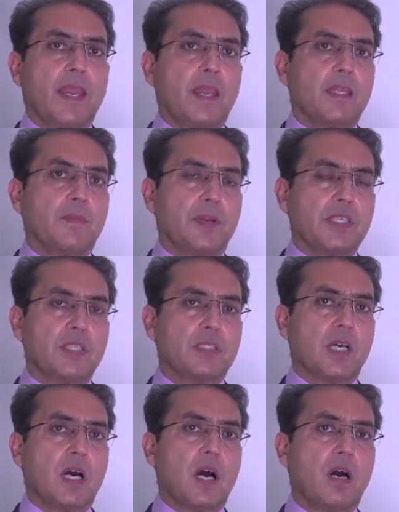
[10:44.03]
in the
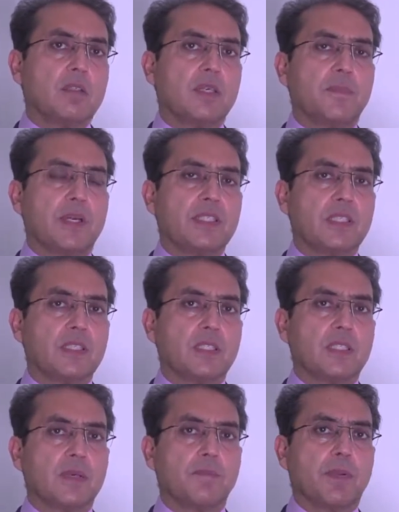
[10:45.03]
patients how the patient's
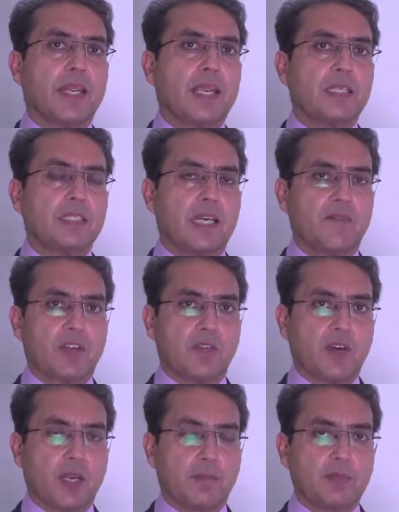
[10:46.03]
complaints have
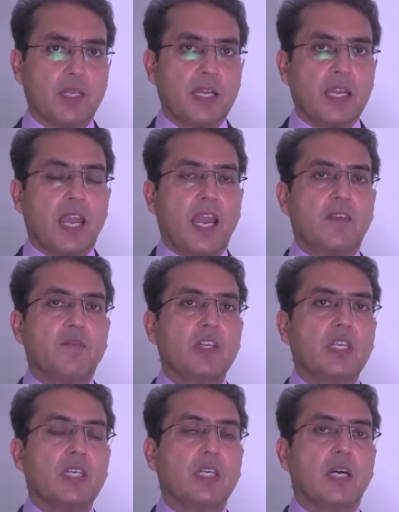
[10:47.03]
developed, and
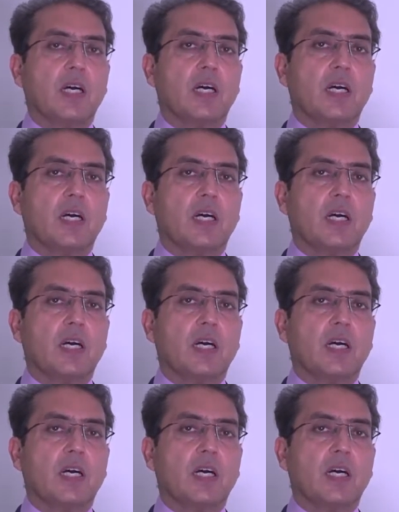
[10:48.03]
we